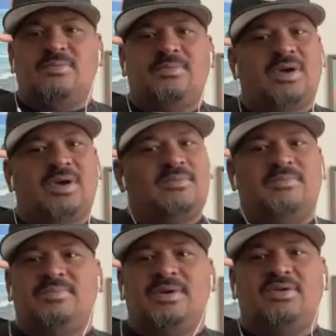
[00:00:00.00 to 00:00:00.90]

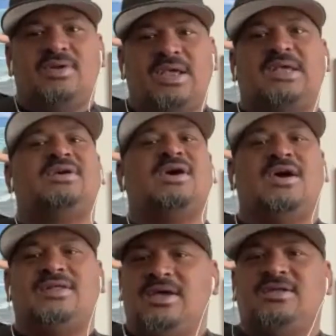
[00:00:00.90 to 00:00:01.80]
But on the
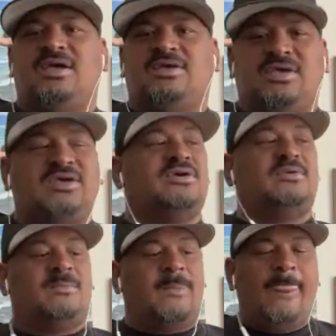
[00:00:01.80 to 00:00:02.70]
inside, they see
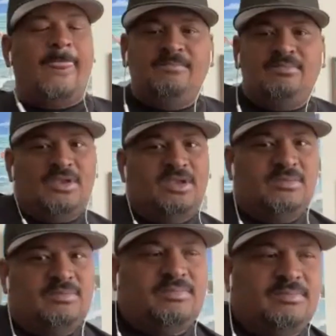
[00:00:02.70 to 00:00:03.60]
some.
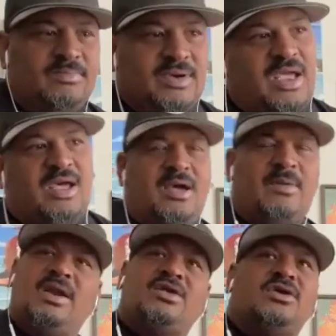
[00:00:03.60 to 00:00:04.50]
But yeah, I
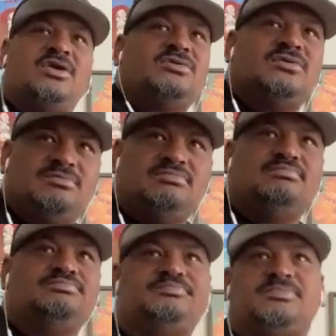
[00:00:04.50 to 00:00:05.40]
mean,
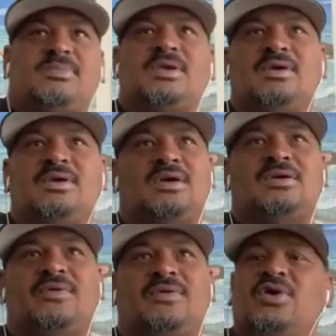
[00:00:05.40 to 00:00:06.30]

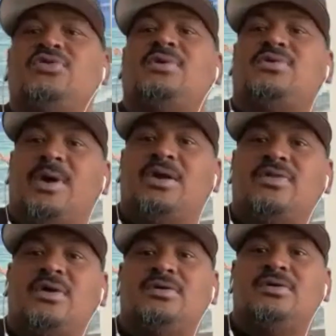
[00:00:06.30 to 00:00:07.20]
it feels much better though.